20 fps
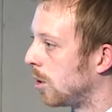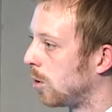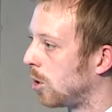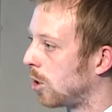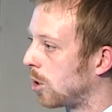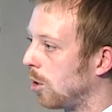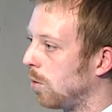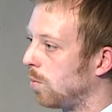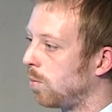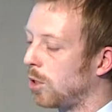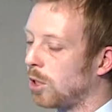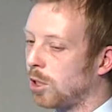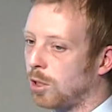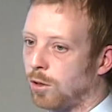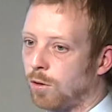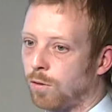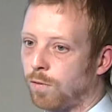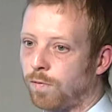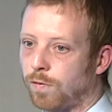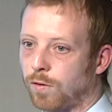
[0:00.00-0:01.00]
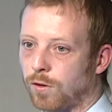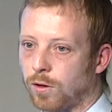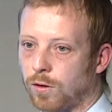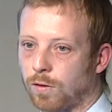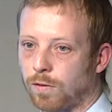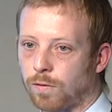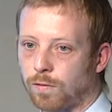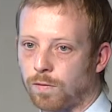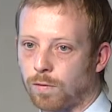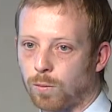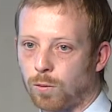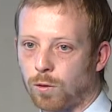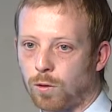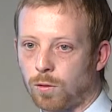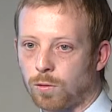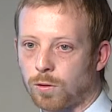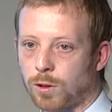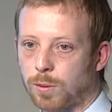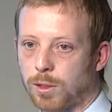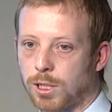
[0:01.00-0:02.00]
a scope to go for
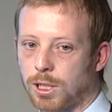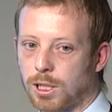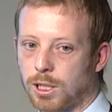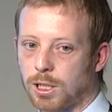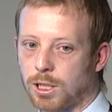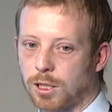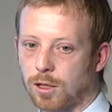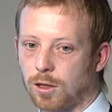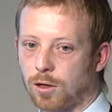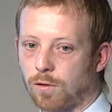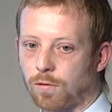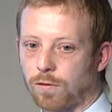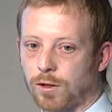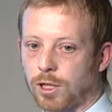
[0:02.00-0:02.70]
more species that are of